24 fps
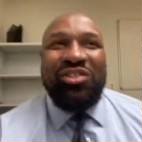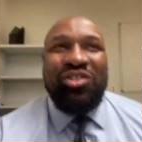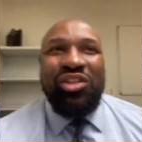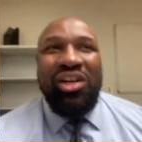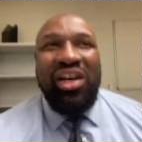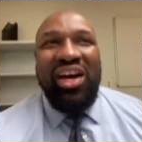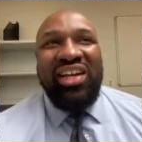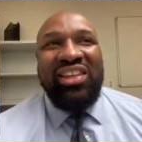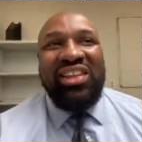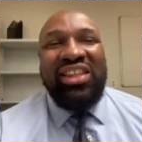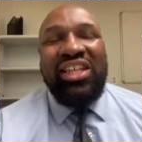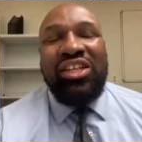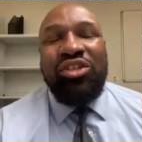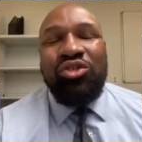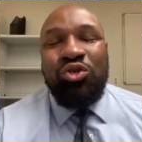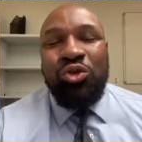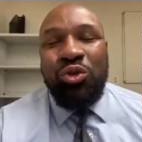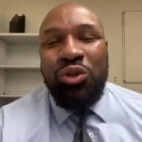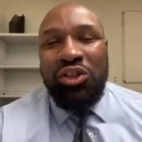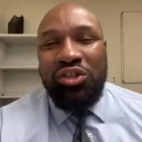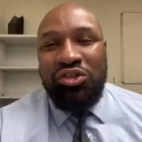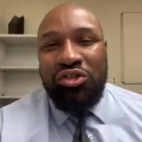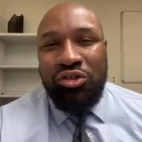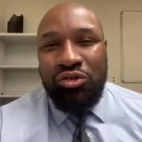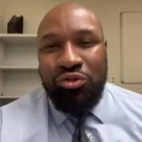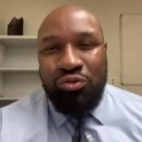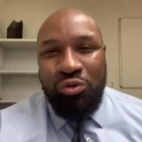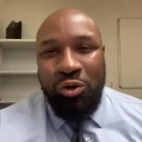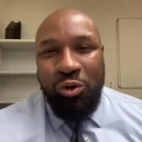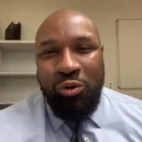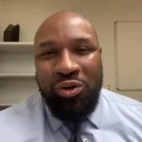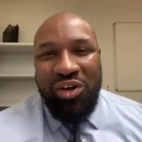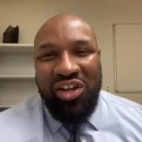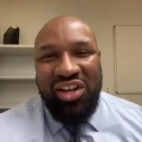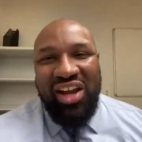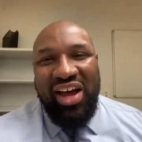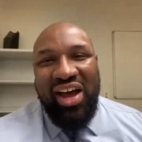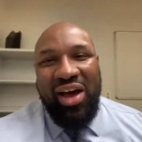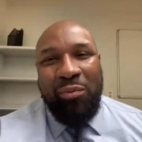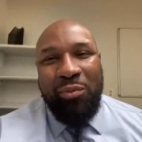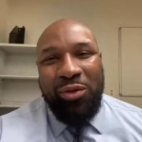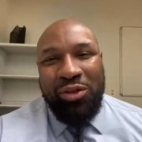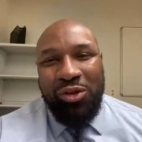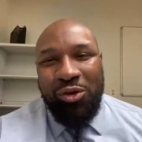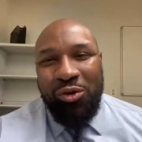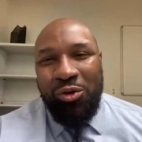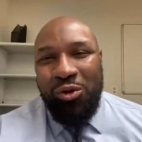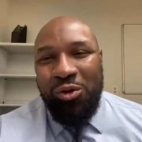I think Julius has grown a lot
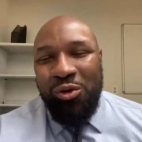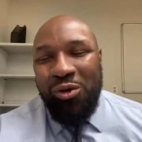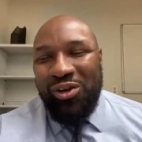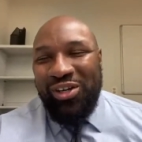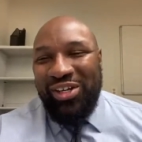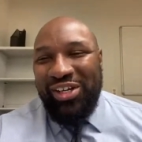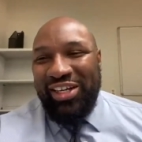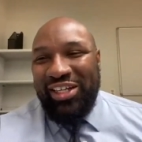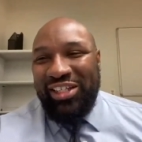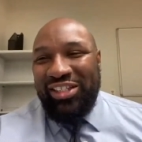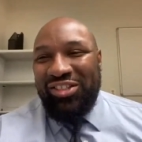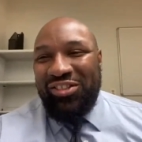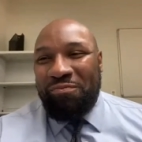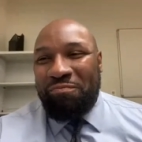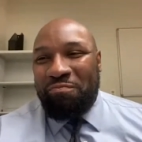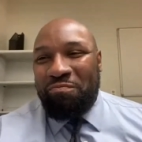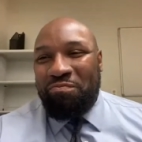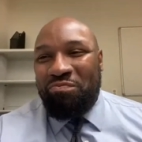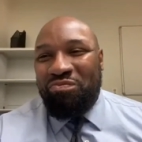with the New York Knicks.